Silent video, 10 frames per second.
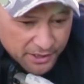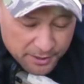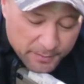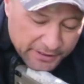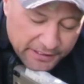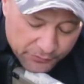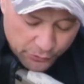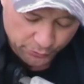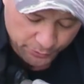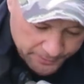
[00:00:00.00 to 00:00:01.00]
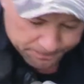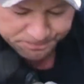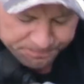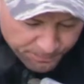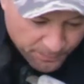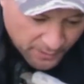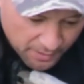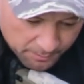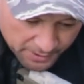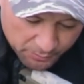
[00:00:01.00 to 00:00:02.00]
You may have heard
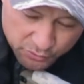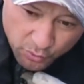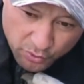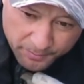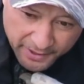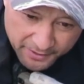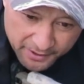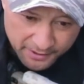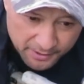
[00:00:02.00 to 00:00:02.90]
people talk about